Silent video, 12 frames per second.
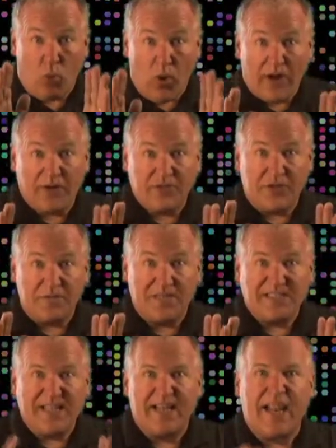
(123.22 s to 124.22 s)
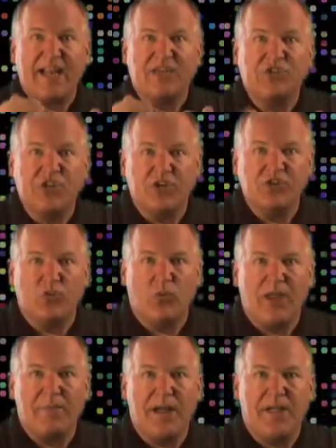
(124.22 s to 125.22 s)
where it's going to be set and adjust your
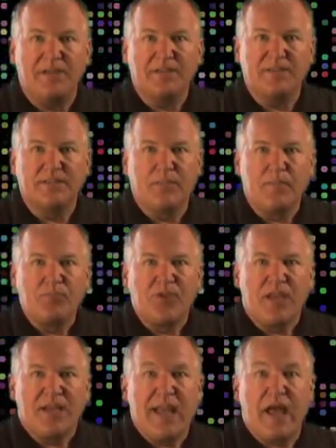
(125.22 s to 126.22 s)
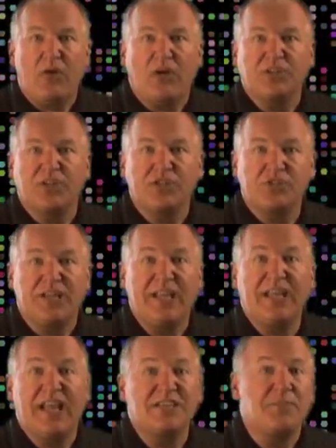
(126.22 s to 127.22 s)
white balance. Now, adjust your
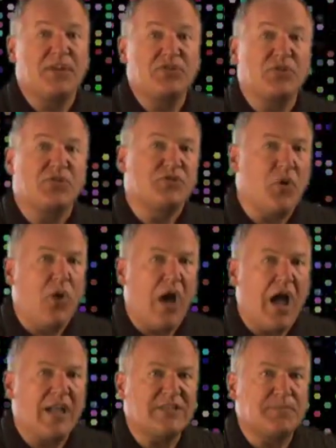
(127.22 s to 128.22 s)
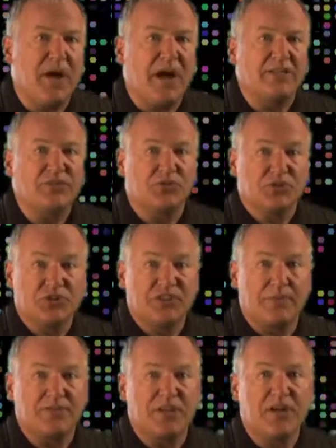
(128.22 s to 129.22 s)
key light to make sure there are no hot spots on your
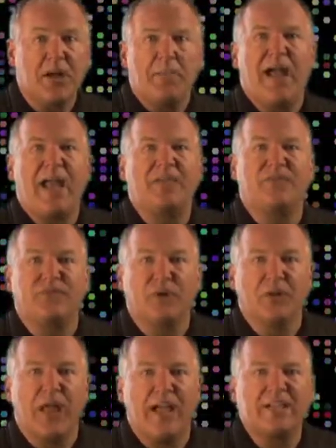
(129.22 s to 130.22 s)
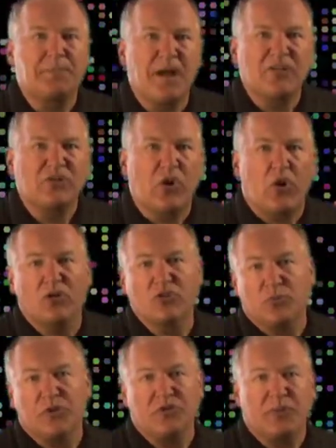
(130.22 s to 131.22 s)
subject by adding fill lights, bounce cards,
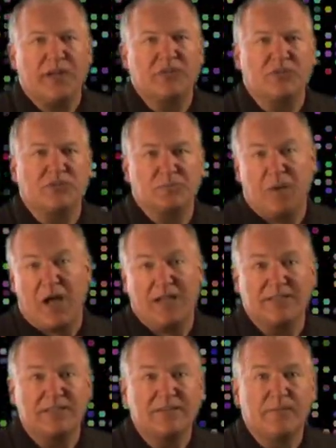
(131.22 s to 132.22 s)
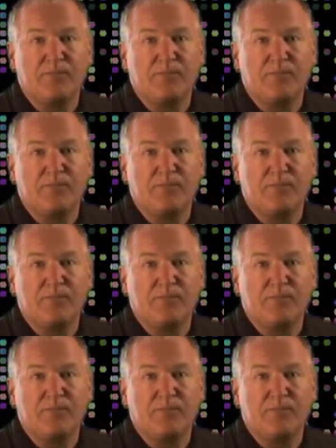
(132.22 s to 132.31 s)
or rear directional spots.